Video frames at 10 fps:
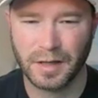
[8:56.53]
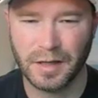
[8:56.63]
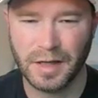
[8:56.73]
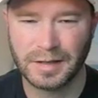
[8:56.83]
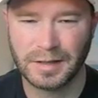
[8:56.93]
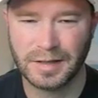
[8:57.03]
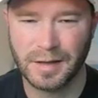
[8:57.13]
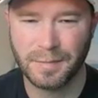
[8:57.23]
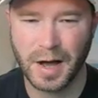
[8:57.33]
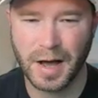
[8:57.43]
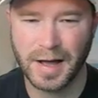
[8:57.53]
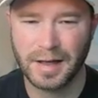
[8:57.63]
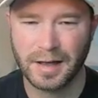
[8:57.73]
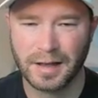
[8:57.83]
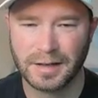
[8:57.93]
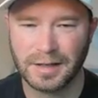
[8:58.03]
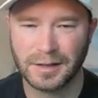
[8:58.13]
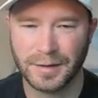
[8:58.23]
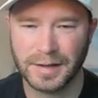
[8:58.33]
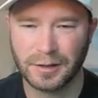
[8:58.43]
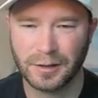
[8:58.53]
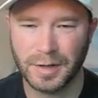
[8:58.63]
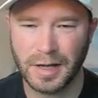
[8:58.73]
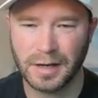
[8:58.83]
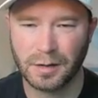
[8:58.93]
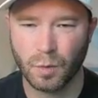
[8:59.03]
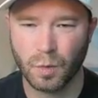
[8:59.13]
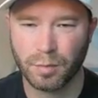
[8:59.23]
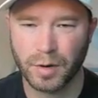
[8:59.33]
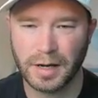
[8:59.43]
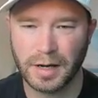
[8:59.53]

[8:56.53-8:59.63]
This is the buy signal that's illuminated. We're breaking